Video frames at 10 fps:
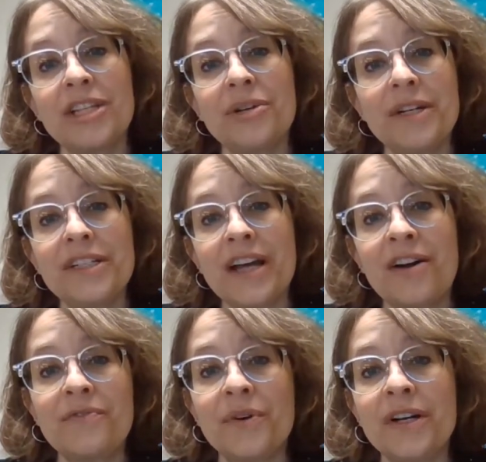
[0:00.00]
To reach
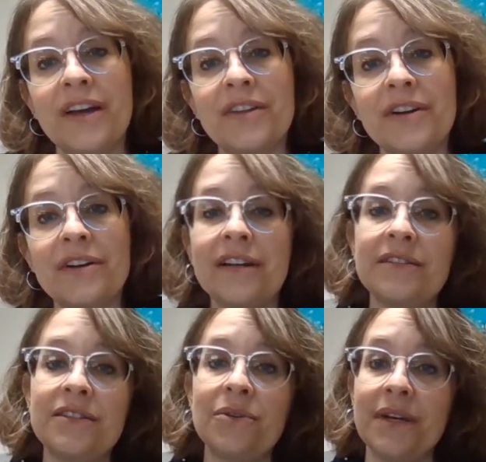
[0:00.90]
out for another
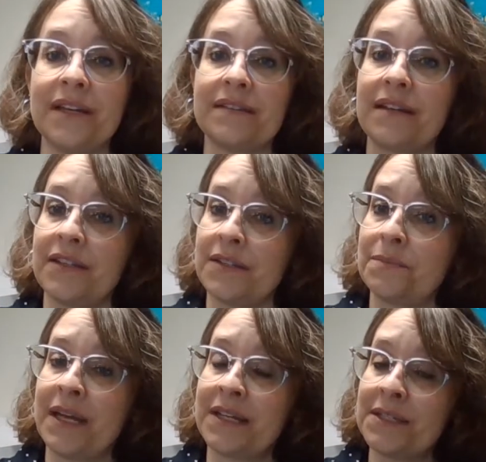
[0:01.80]
is to risk
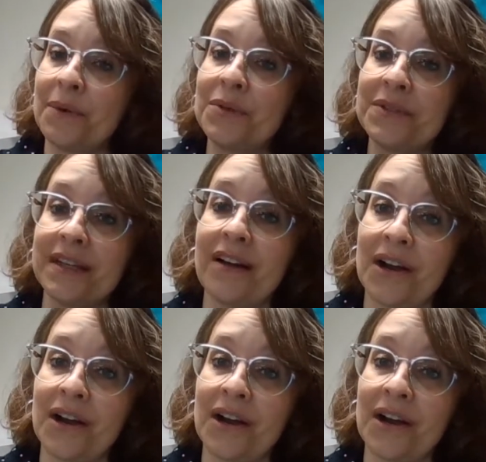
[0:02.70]
exposing